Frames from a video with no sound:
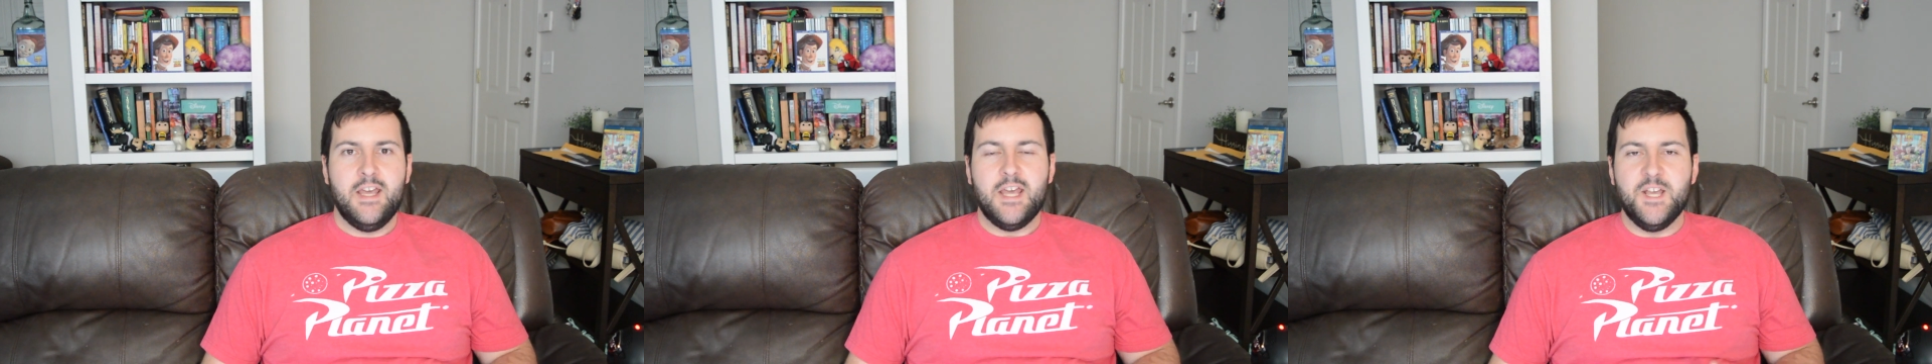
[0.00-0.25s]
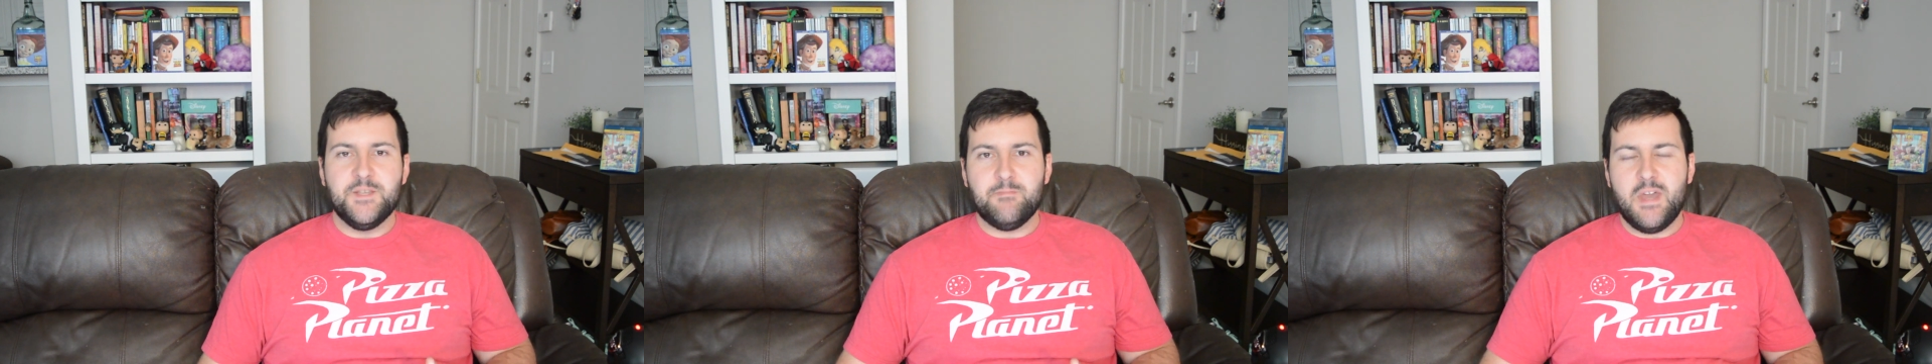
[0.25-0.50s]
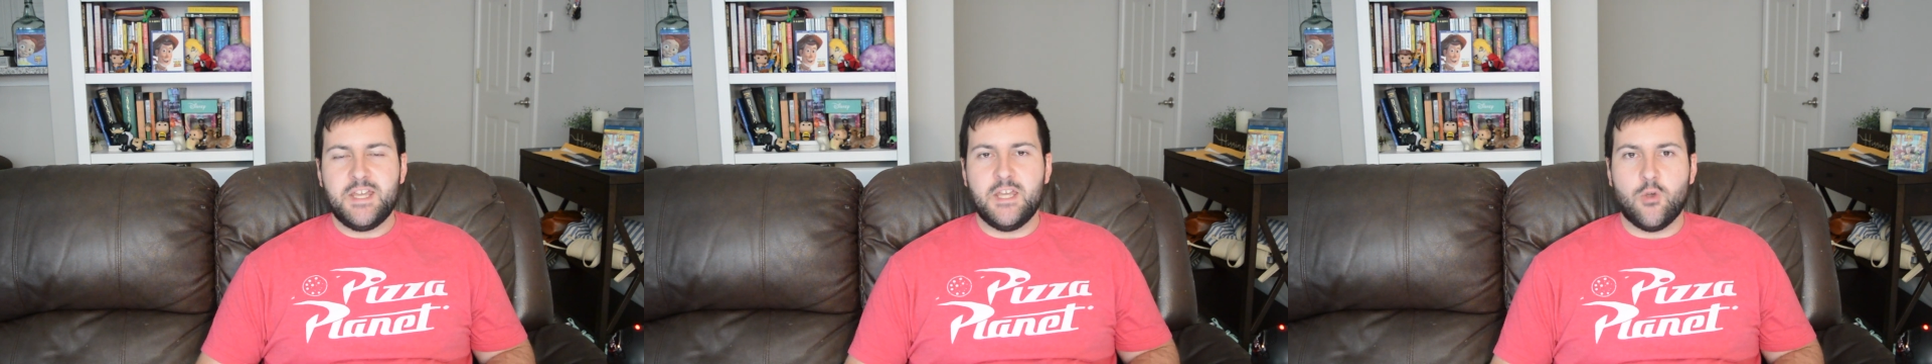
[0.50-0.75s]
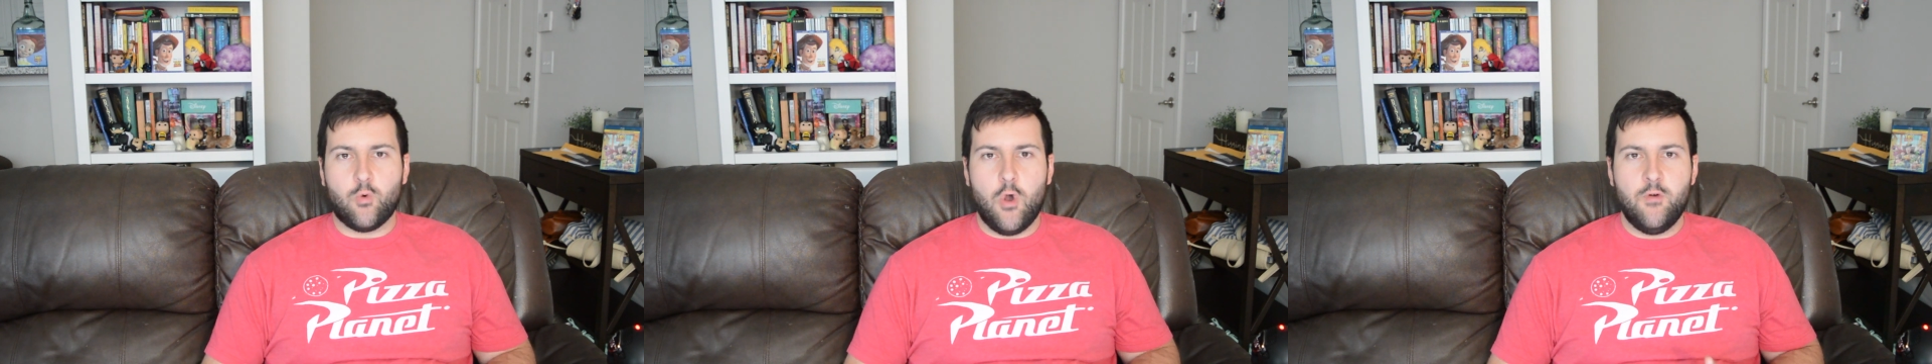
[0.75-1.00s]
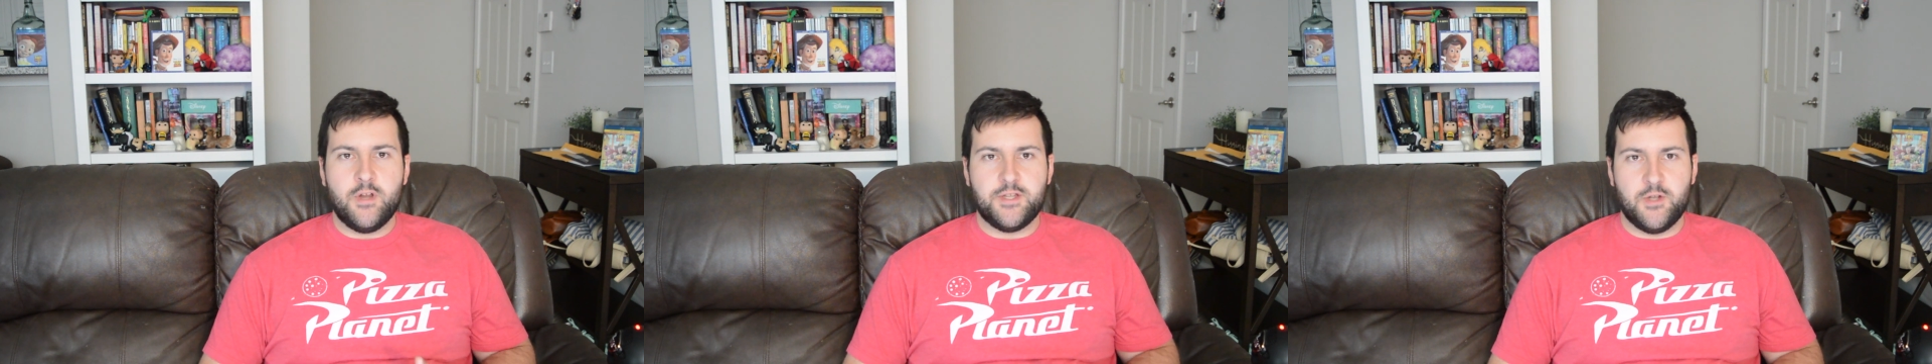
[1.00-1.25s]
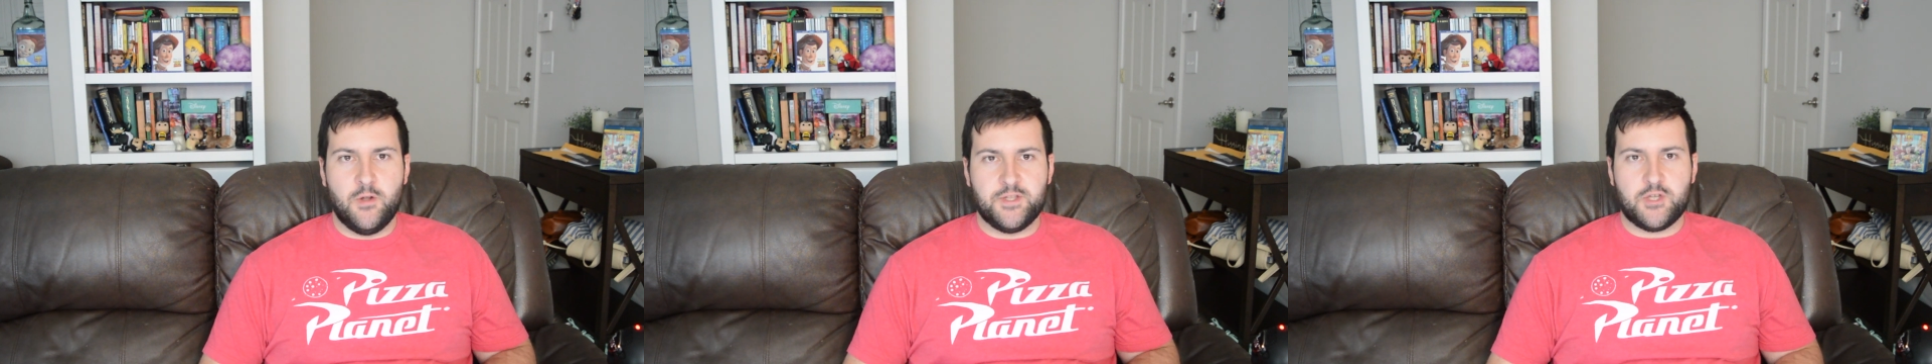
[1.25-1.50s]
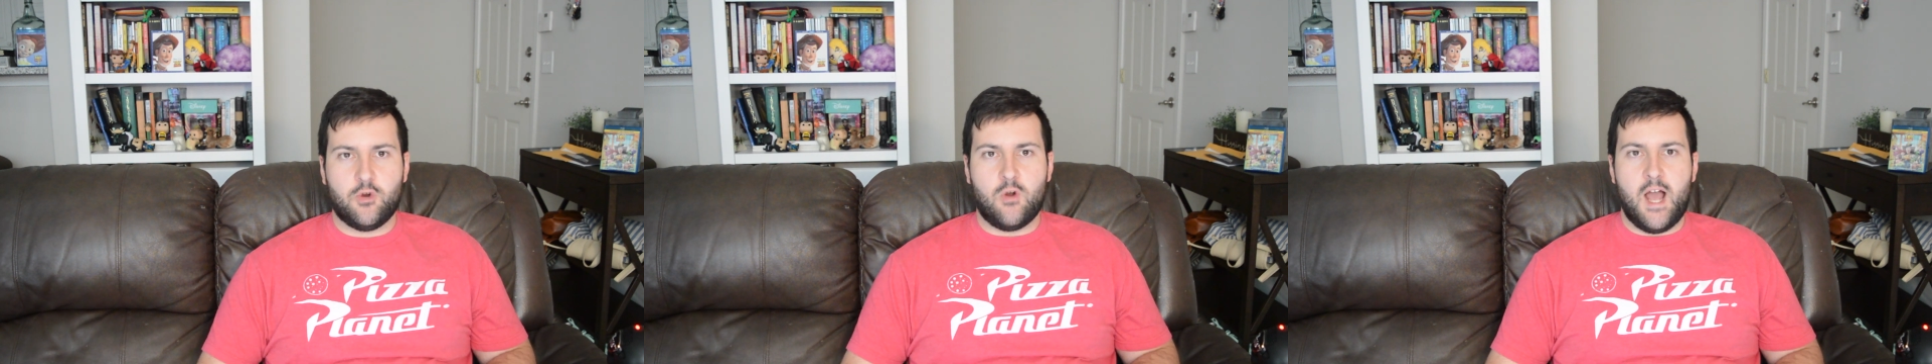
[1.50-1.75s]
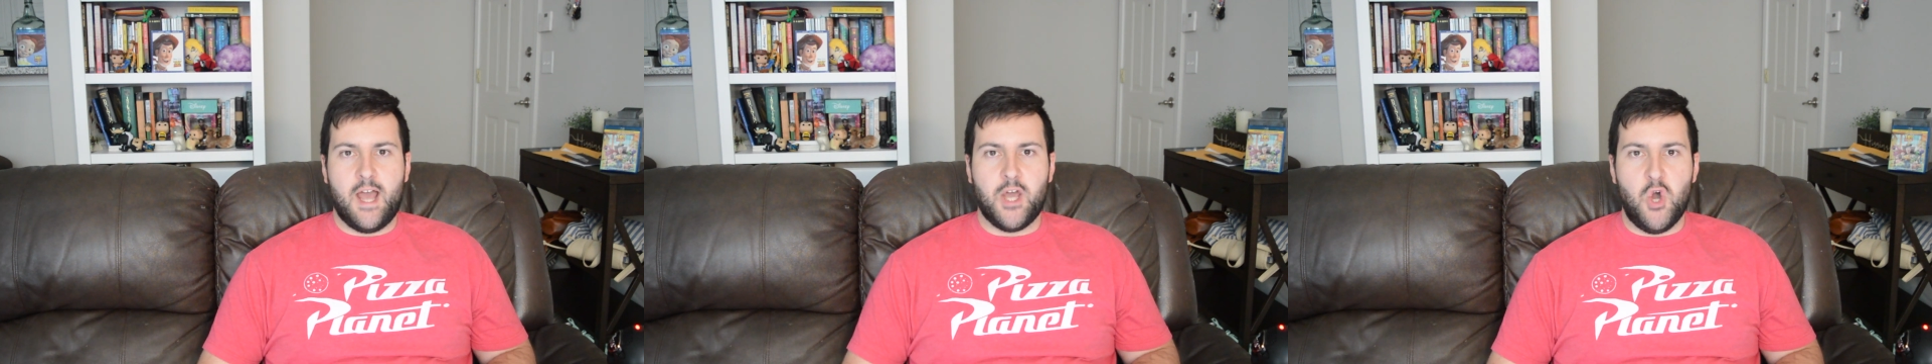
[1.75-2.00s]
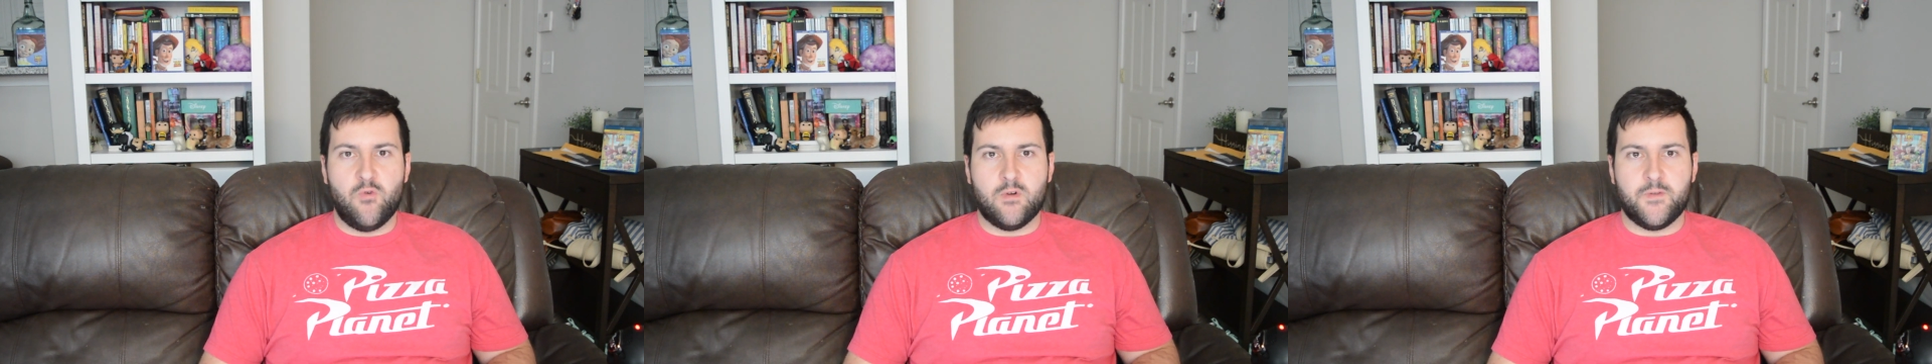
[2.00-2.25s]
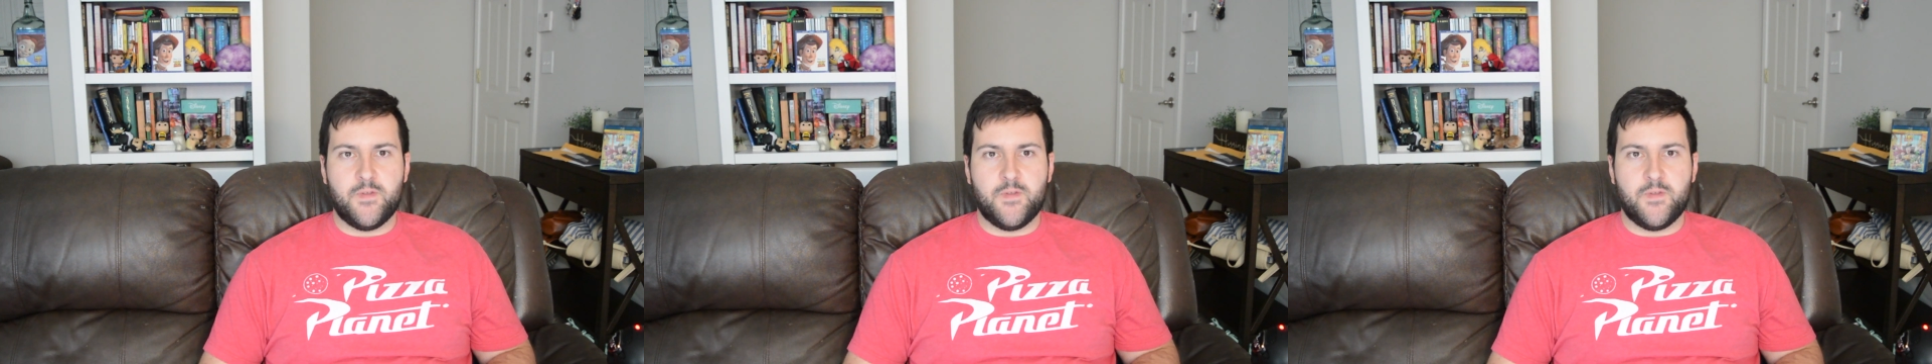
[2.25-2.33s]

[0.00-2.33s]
is making grown adults cry over